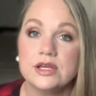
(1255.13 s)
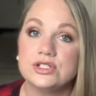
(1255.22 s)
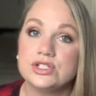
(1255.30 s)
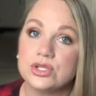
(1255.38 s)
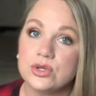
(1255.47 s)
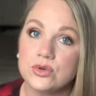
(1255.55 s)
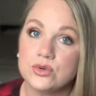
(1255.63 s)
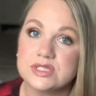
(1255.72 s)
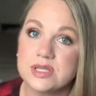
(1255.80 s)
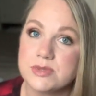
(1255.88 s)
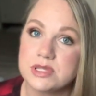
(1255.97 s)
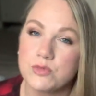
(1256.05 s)
to
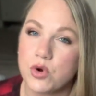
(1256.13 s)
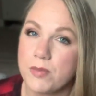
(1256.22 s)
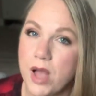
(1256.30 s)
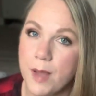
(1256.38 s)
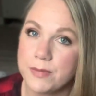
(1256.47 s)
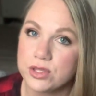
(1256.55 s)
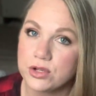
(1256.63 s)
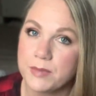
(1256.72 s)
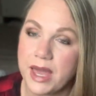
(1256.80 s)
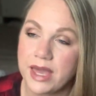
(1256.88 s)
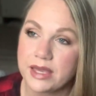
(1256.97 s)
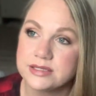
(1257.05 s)
some of the more popular
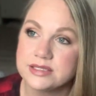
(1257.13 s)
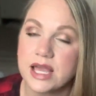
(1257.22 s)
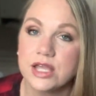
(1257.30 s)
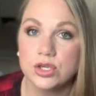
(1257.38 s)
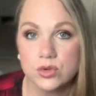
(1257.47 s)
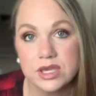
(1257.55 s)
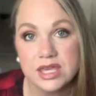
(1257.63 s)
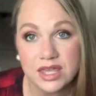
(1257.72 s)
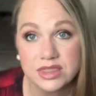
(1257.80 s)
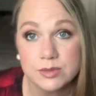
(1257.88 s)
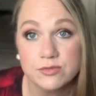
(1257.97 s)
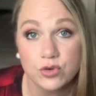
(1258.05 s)
bags and you can
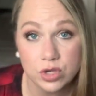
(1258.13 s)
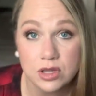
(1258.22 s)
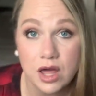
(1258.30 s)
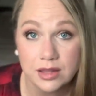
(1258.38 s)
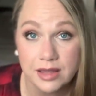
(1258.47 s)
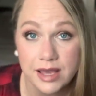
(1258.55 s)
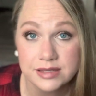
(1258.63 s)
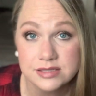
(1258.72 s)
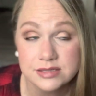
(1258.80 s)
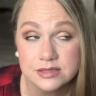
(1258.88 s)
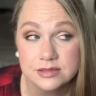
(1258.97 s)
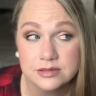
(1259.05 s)
get them for a lot
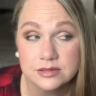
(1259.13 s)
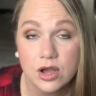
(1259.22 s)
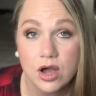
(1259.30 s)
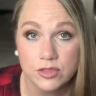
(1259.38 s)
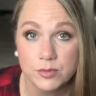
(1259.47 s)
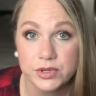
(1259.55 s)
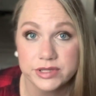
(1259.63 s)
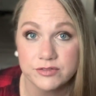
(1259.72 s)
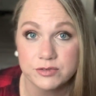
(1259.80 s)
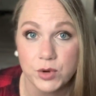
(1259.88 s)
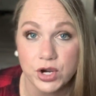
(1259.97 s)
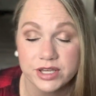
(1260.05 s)
less on the
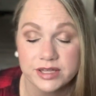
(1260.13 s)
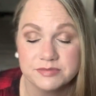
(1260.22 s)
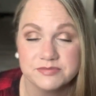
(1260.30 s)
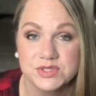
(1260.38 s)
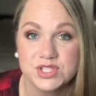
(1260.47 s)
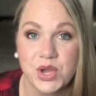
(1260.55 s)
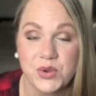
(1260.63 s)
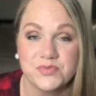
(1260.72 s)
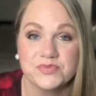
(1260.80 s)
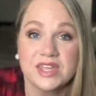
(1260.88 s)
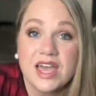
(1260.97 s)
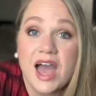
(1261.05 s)
pre-loved market. So
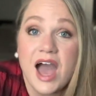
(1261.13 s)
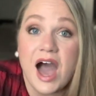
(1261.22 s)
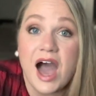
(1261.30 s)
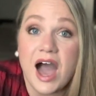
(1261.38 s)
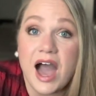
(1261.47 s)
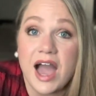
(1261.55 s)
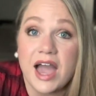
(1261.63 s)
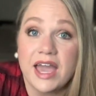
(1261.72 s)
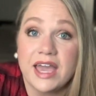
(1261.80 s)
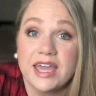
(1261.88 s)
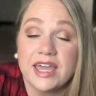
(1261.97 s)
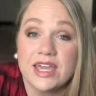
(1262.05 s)

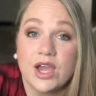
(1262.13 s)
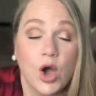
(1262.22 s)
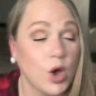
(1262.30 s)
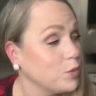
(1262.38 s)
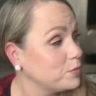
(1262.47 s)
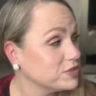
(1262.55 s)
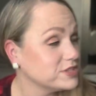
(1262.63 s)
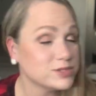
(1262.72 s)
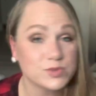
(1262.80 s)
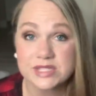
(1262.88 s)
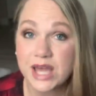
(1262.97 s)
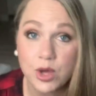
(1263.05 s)
I hope this
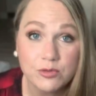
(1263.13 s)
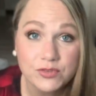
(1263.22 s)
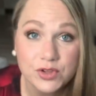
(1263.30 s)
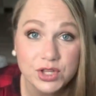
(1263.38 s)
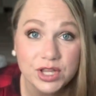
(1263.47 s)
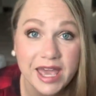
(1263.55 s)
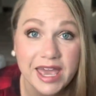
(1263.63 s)
was helpful